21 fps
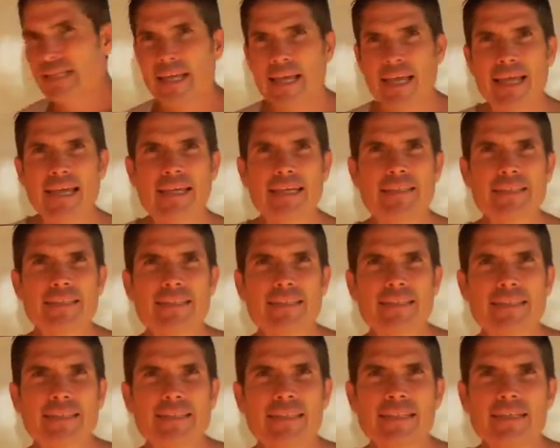And
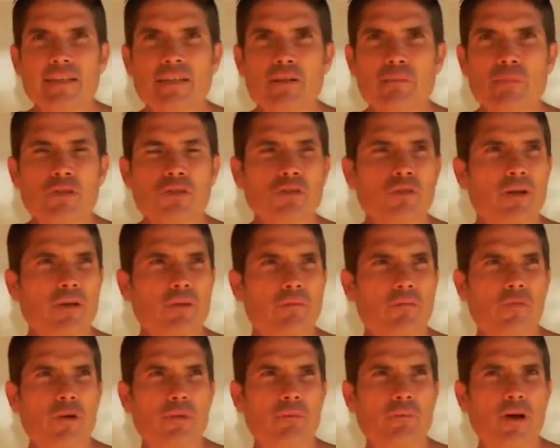the book's
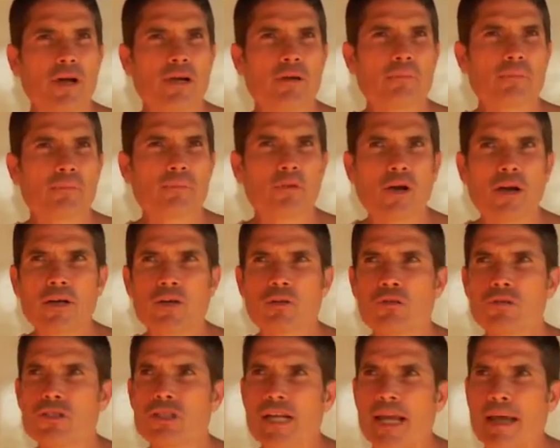written by a guy
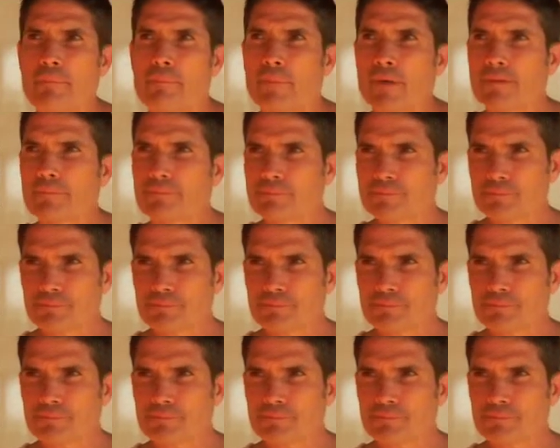called Chapman,